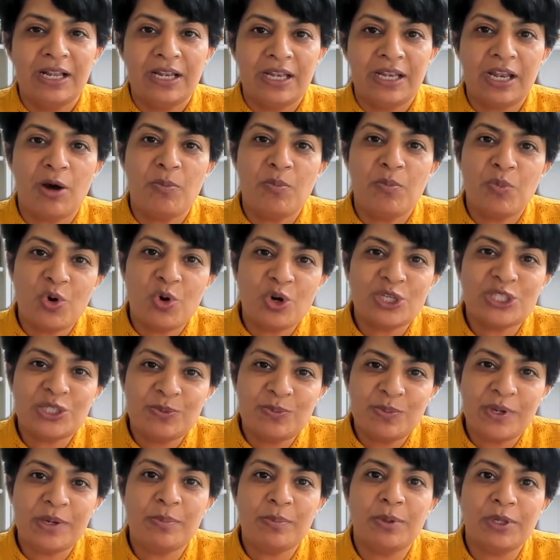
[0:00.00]
Now,
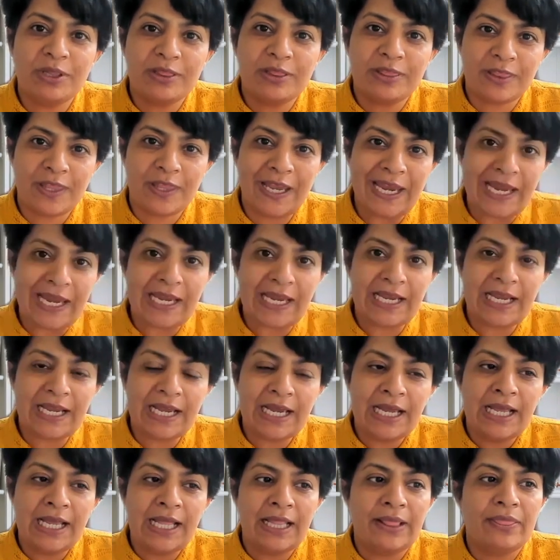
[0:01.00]
most people think
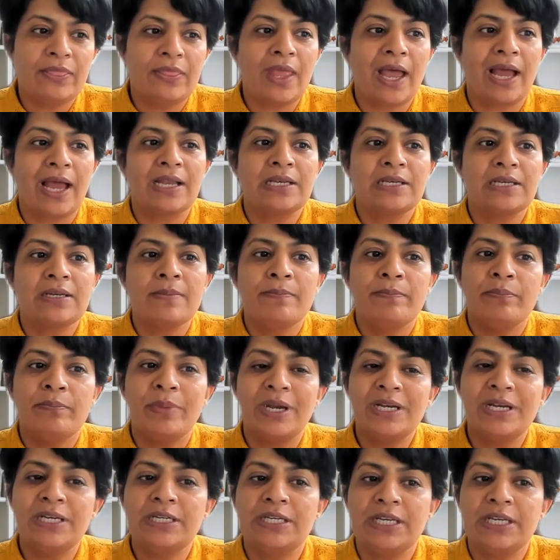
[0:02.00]
that
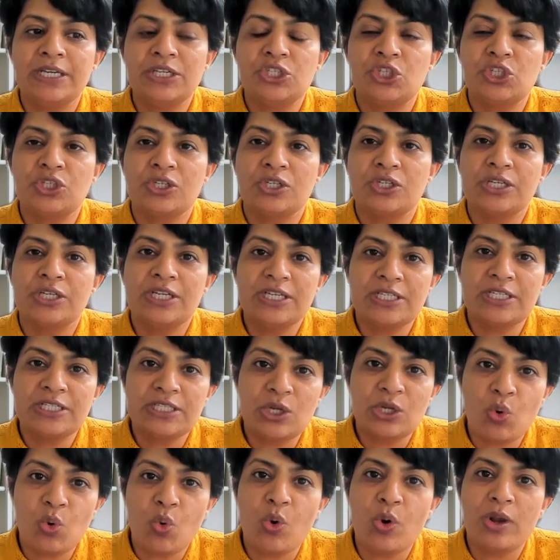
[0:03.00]
meditation is
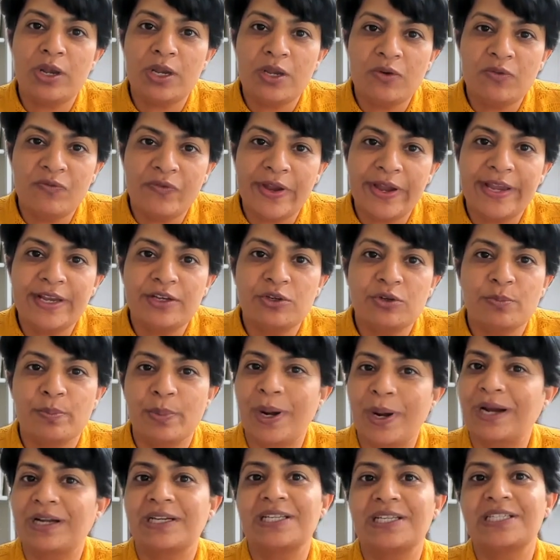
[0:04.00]
the only way to
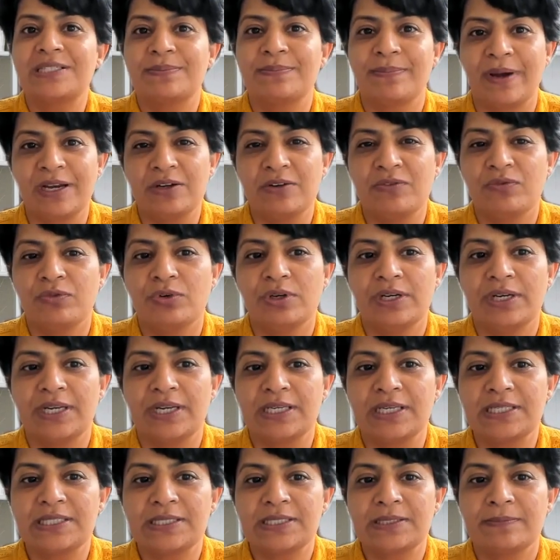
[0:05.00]
practice
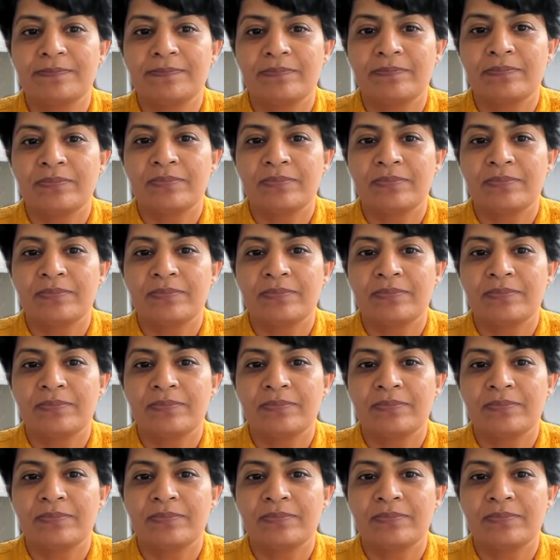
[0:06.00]
mindfulness.